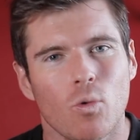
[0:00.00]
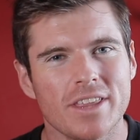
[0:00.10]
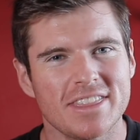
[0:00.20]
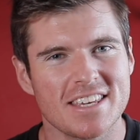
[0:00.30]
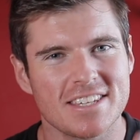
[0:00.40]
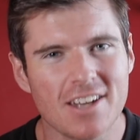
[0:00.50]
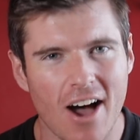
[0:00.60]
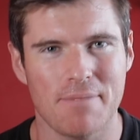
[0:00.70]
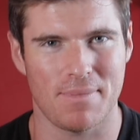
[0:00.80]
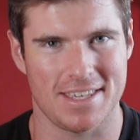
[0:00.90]
with this
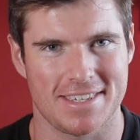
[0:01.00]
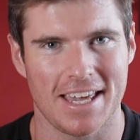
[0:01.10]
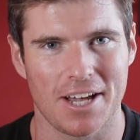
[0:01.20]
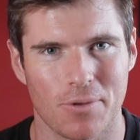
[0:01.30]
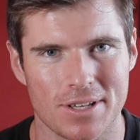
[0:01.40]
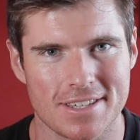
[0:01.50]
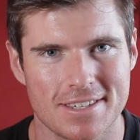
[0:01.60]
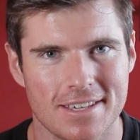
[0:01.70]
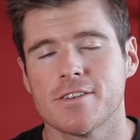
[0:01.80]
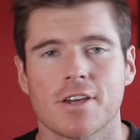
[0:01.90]
nightmare
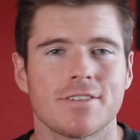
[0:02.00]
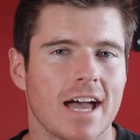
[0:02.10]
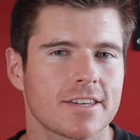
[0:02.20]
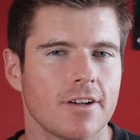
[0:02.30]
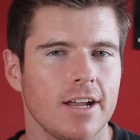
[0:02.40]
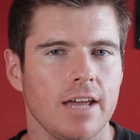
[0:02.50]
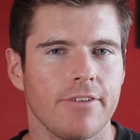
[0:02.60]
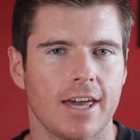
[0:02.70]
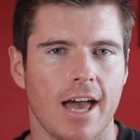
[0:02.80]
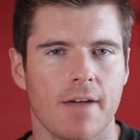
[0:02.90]
sequence. So Zack Snyder
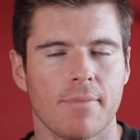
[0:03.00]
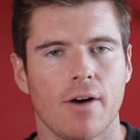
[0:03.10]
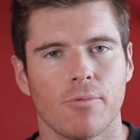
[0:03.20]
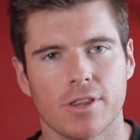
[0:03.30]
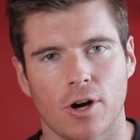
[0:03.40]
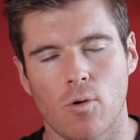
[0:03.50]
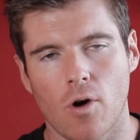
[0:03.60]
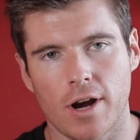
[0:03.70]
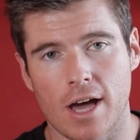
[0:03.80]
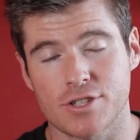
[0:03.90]
even came out with a
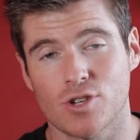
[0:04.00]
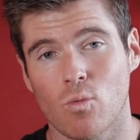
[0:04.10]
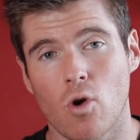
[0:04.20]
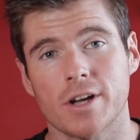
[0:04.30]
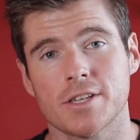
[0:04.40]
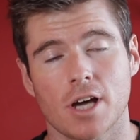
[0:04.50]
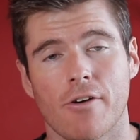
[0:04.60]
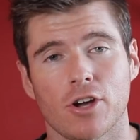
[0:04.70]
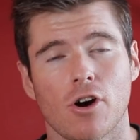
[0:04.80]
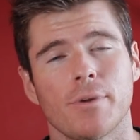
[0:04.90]
quote as to what is
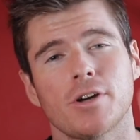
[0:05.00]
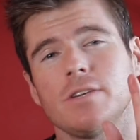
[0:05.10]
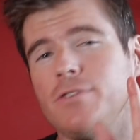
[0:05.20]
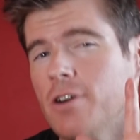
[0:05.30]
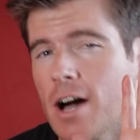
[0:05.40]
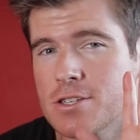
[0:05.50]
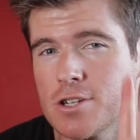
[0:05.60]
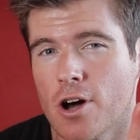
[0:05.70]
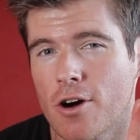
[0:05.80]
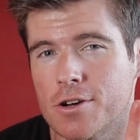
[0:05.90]
going on, because if you guys
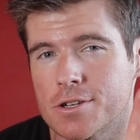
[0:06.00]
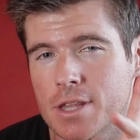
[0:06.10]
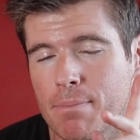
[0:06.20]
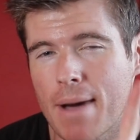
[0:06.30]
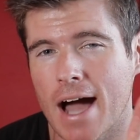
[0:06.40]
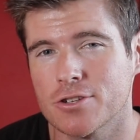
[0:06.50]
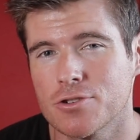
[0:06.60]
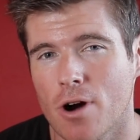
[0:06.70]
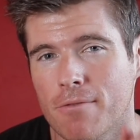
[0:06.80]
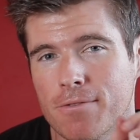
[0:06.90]
notice, the
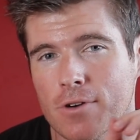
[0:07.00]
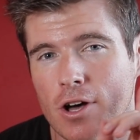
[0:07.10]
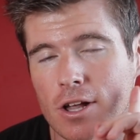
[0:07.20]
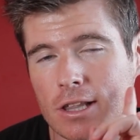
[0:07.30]
backdrop for